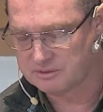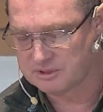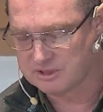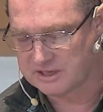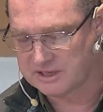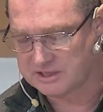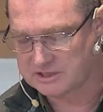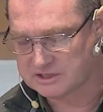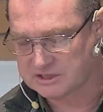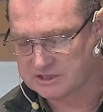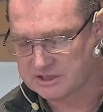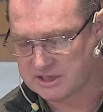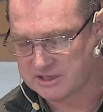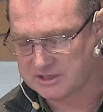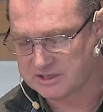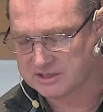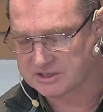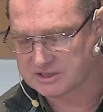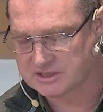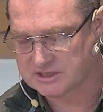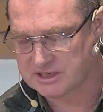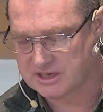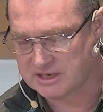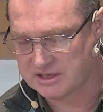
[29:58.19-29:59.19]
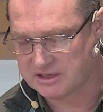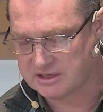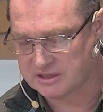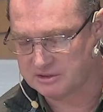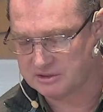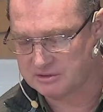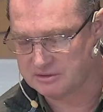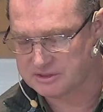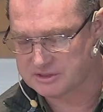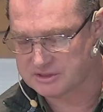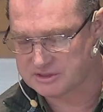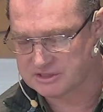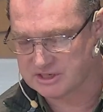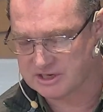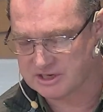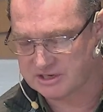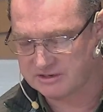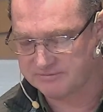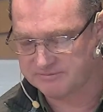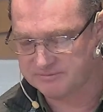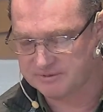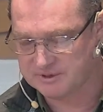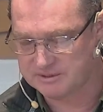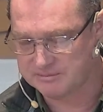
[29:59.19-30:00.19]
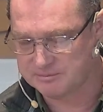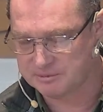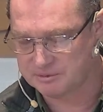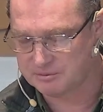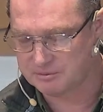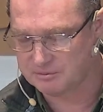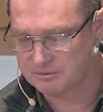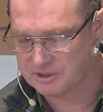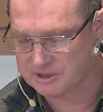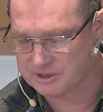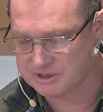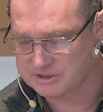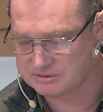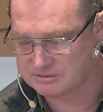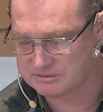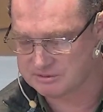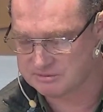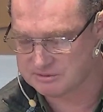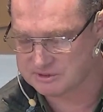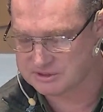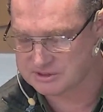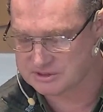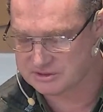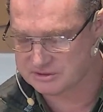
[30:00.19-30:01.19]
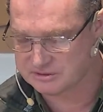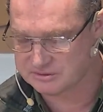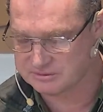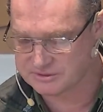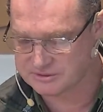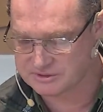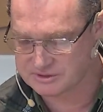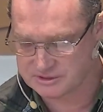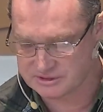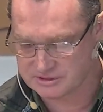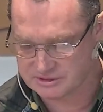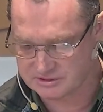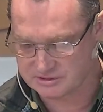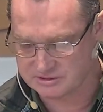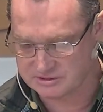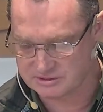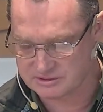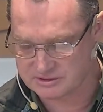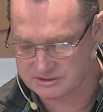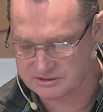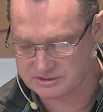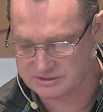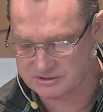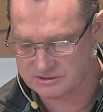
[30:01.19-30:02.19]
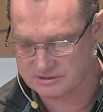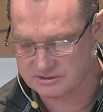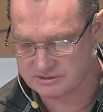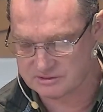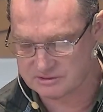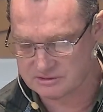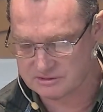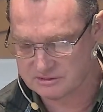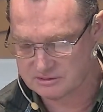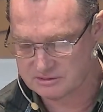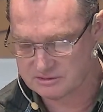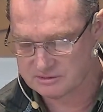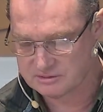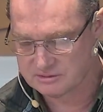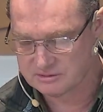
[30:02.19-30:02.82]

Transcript: That we'll actually understand that you saved people whilst we were still sinners.